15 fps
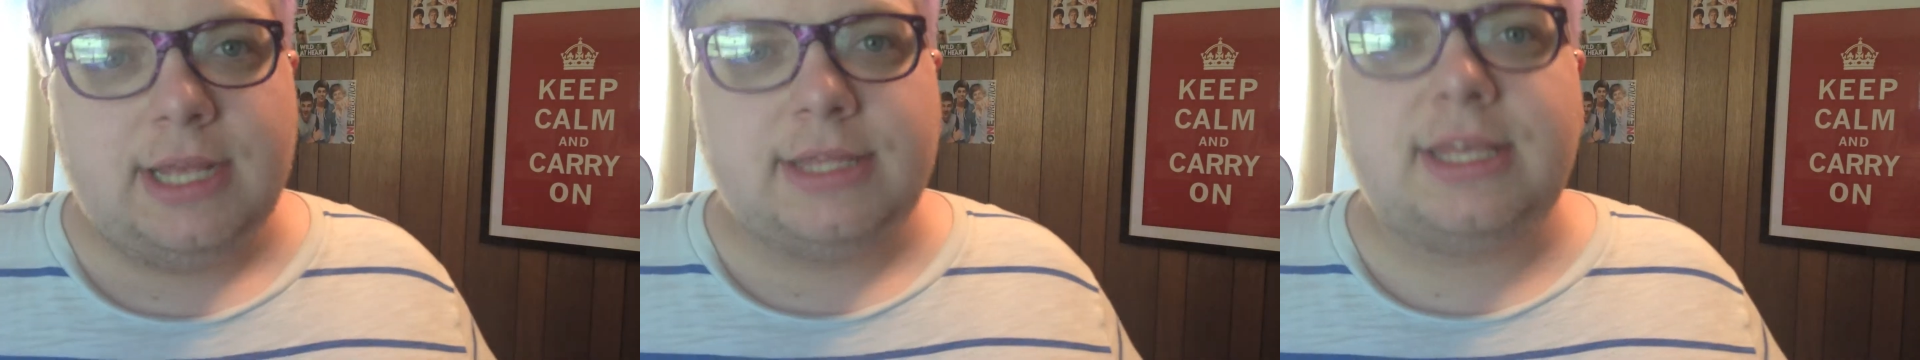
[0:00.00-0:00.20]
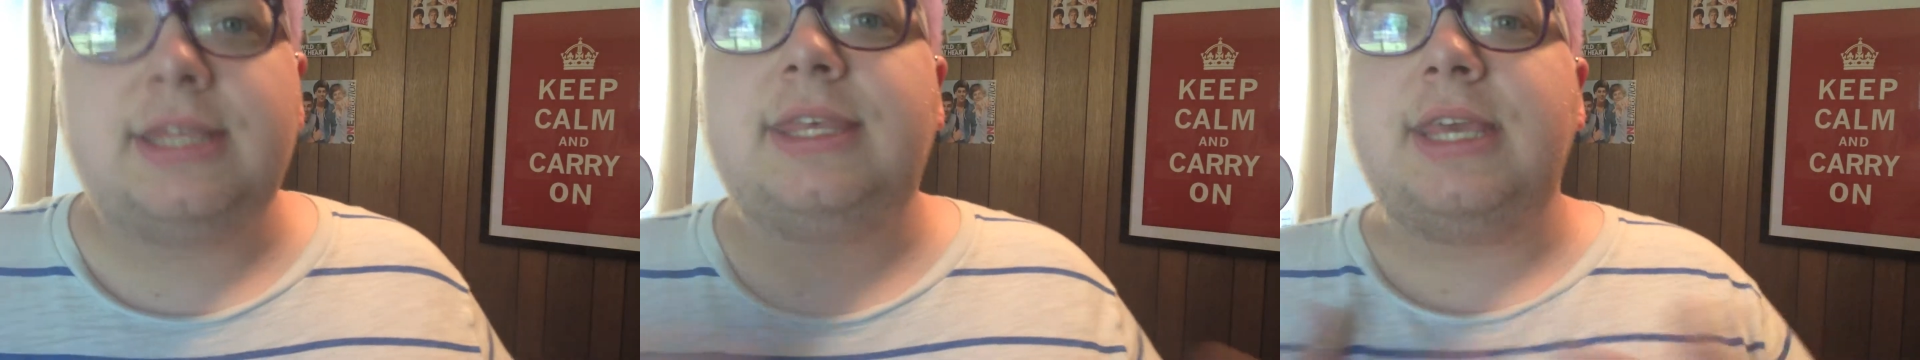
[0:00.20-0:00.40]

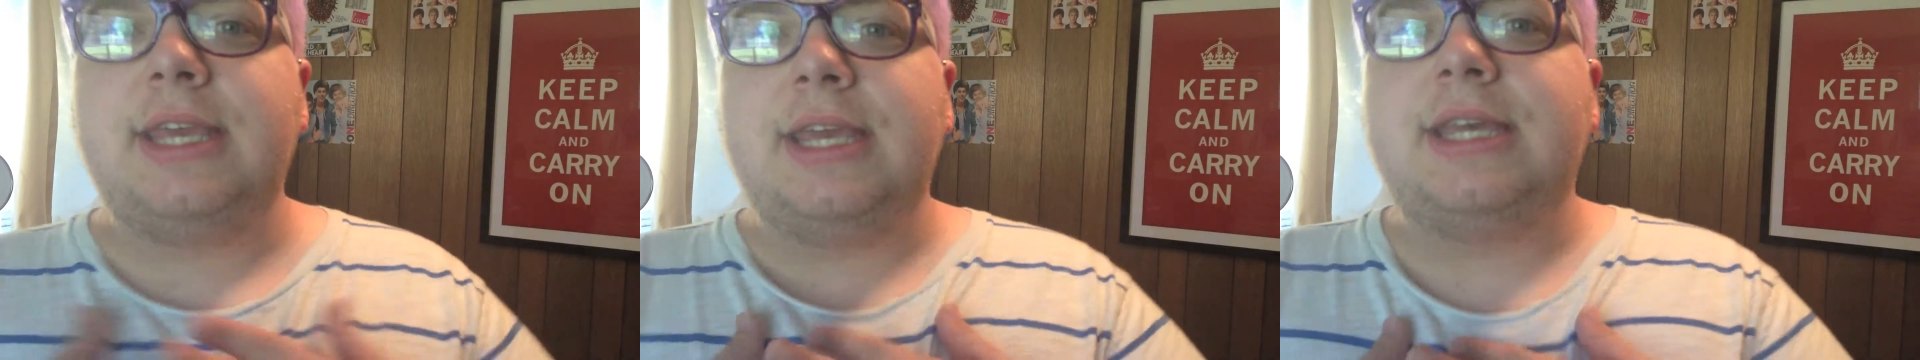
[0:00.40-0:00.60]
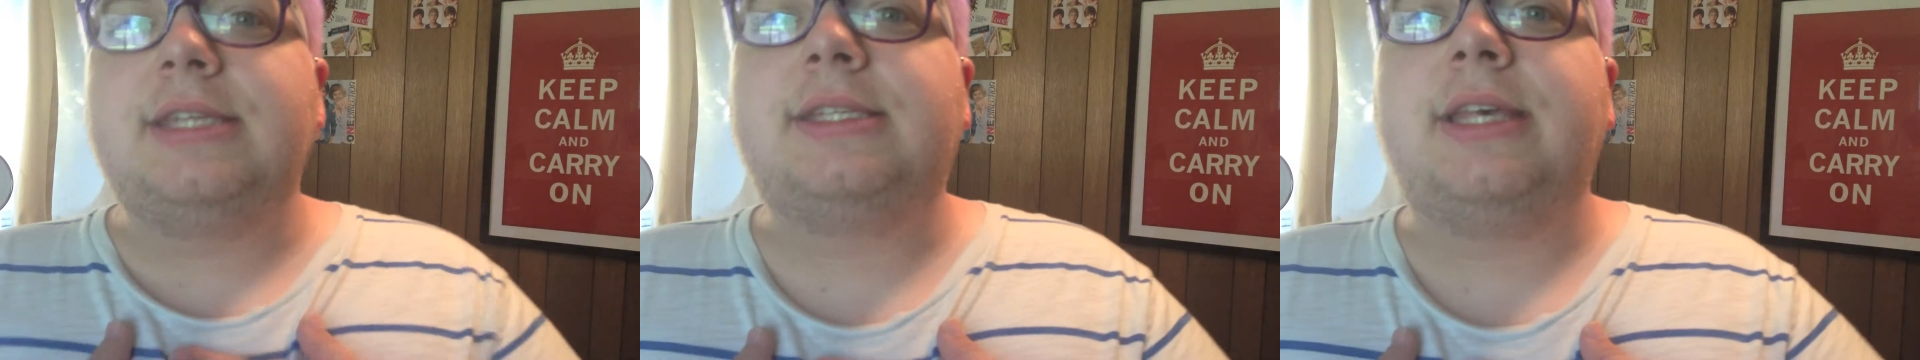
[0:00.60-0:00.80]
The thing
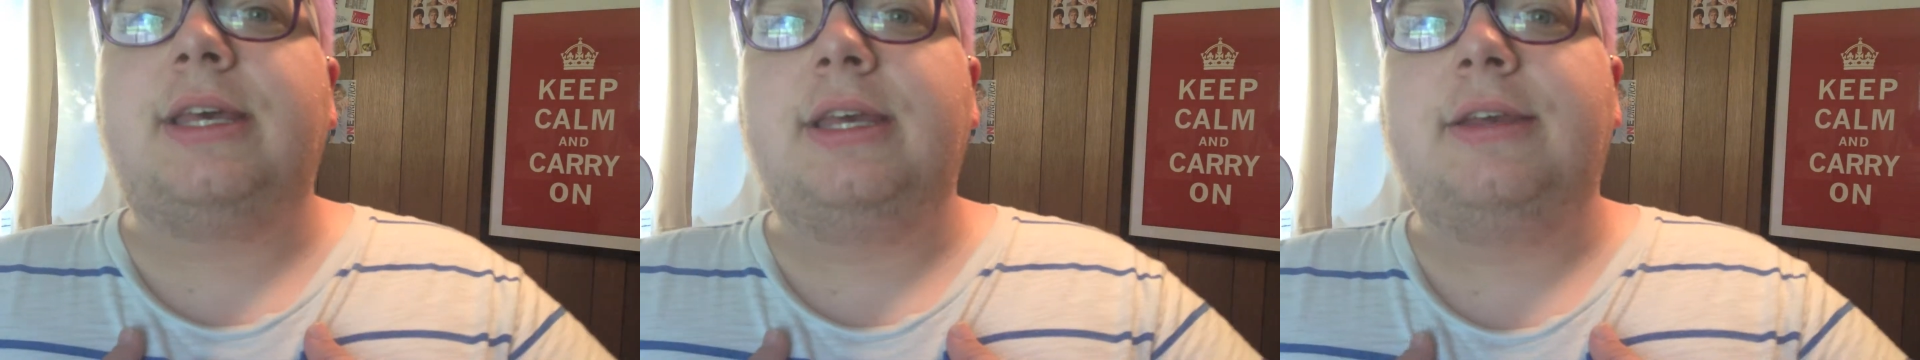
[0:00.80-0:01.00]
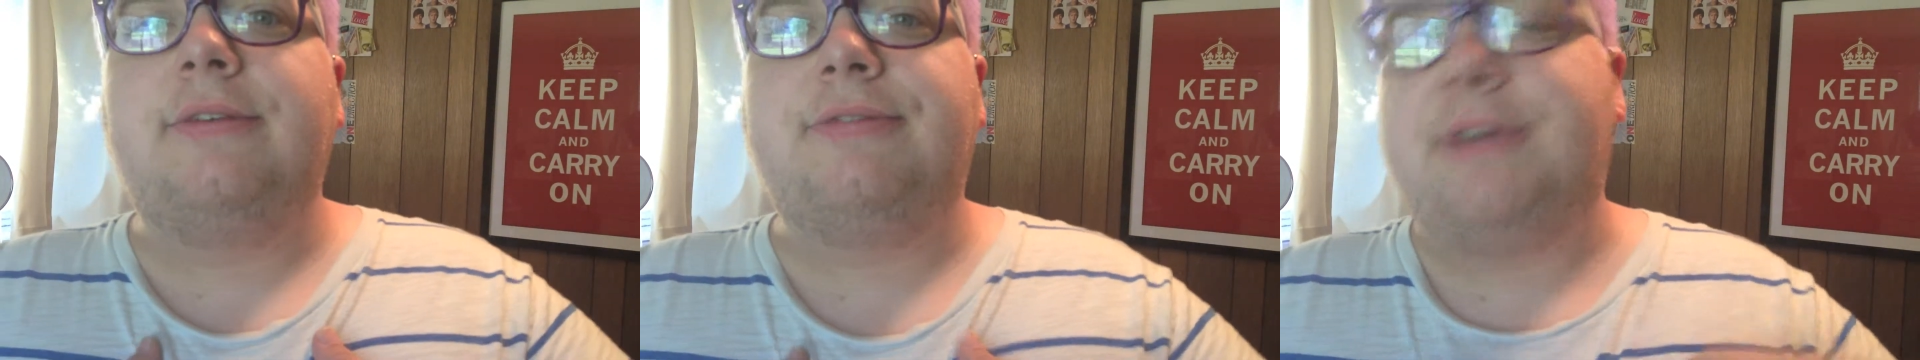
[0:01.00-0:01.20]
is,
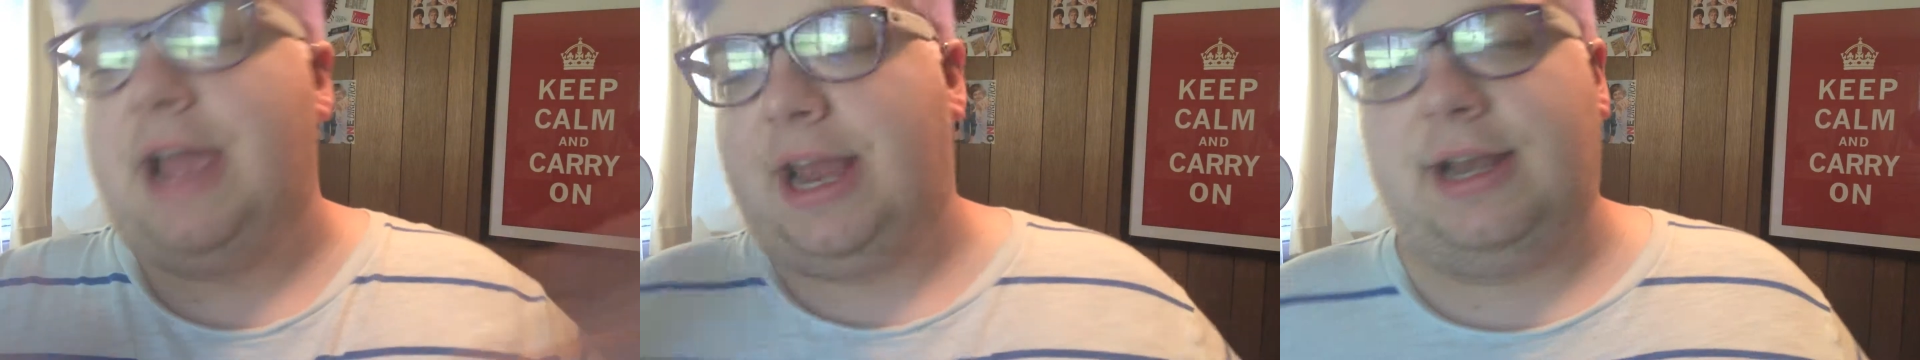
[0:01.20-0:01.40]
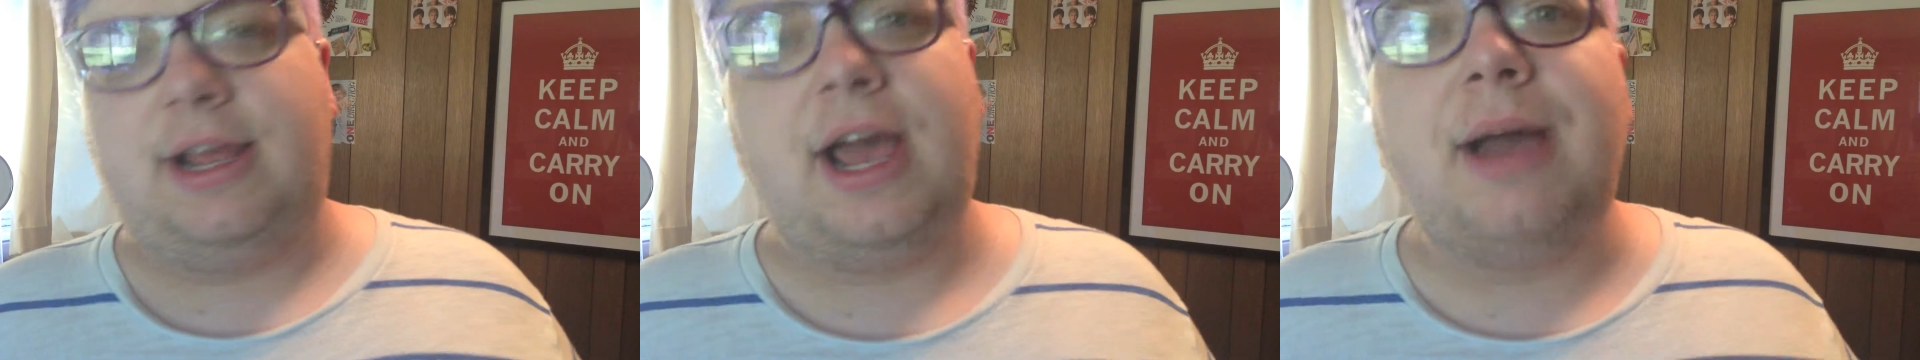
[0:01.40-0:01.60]

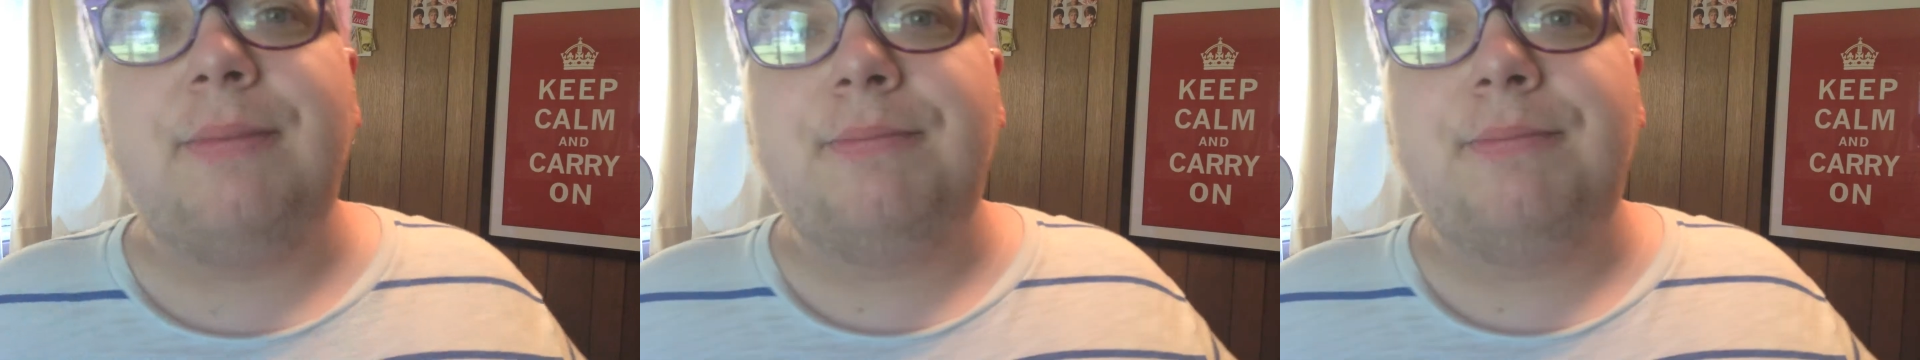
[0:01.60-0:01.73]
fine,